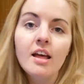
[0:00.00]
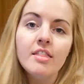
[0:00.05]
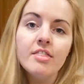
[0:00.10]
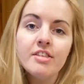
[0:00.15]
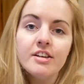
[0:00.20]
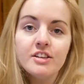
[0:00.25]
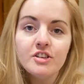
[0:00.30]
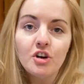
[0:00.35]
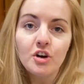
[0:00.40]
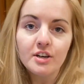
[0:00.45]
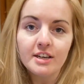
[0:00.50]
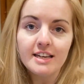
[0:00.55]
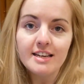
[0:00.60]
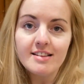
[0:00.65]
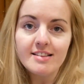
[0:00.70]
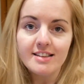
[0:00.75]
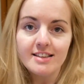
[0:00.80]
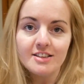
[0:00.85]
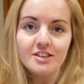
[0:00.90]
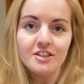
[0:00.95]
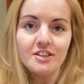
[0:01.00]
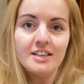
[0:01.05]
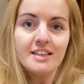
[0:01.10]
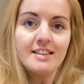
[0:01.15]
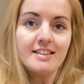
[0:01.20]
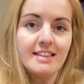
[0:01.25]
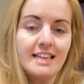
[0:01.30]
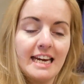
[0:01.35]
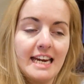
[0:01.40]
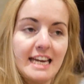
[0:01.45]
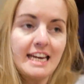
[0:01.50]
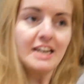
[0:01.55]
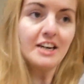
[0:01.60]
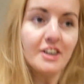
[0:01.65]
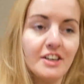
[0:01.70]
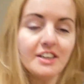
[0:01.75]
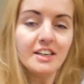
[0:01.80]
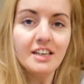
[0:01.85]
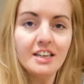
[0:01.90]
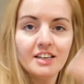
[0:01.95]
the doggy sitter is
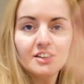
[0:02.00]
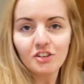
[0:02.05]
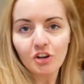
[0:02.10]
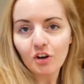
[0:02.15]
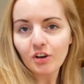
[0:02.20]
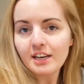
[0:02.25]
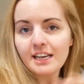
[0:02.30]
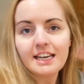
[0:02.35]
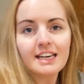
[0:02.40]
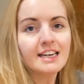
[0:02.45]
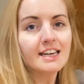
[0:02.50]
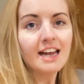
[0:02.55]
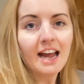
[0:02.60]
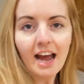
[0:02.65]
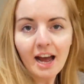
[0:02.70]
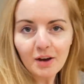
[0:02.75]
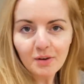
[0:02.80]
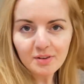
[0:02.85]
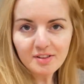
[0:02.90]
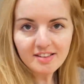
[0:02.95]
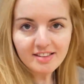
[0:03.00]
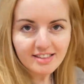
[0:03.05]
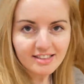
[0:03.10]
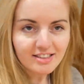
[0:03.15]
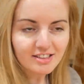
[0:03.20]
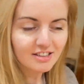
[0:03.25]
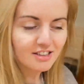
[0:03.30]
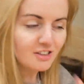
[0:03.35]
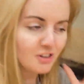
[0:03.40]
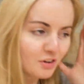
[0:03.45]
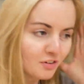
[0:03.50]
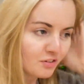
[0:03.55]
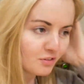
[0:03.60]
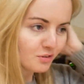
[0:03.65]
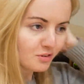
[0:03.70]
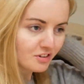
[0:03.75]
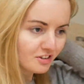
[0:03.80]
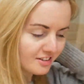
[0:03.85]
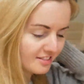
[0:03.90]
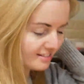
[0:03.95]
here. Doggy house sitter and all
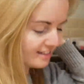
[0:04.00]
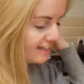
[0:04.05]
those good